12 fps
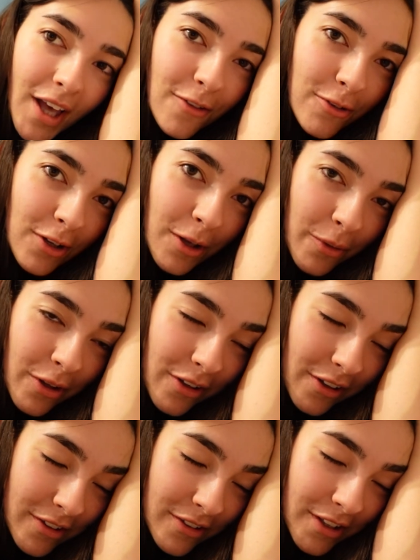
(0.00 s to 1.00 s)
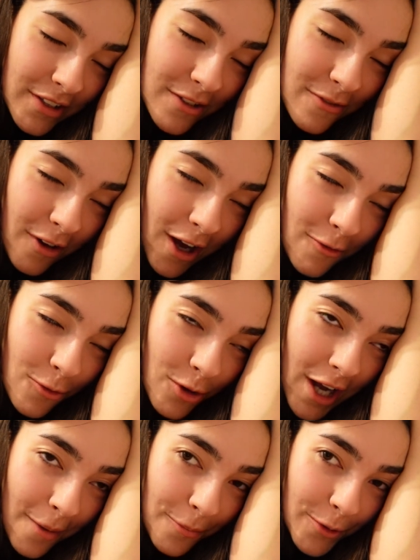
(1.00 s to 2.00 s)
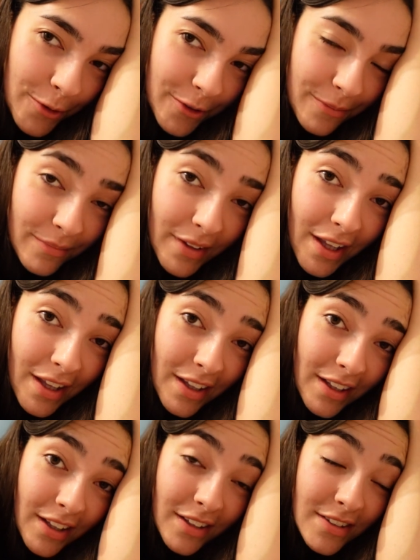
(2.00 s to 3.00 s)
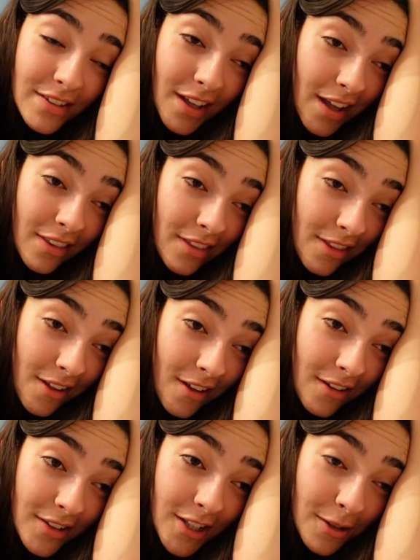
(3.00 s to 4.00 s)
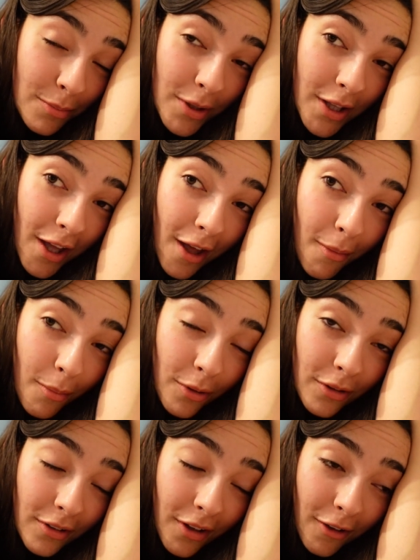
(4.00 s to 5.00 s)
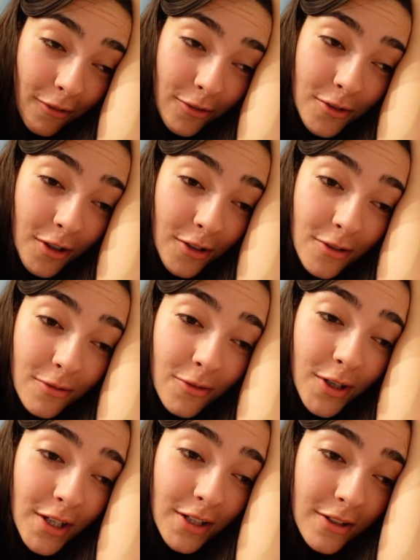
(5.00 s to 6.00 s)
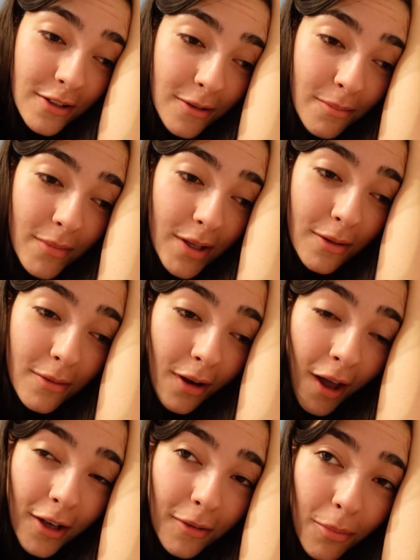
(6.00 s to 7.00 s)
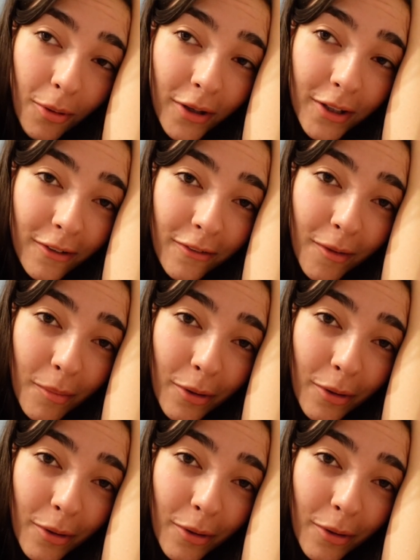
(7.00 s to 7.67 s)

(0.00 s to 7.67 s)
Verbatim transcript: I feel like one of those like survival cameras. It's 10:30 p.m. and I've just reached the midnight point of the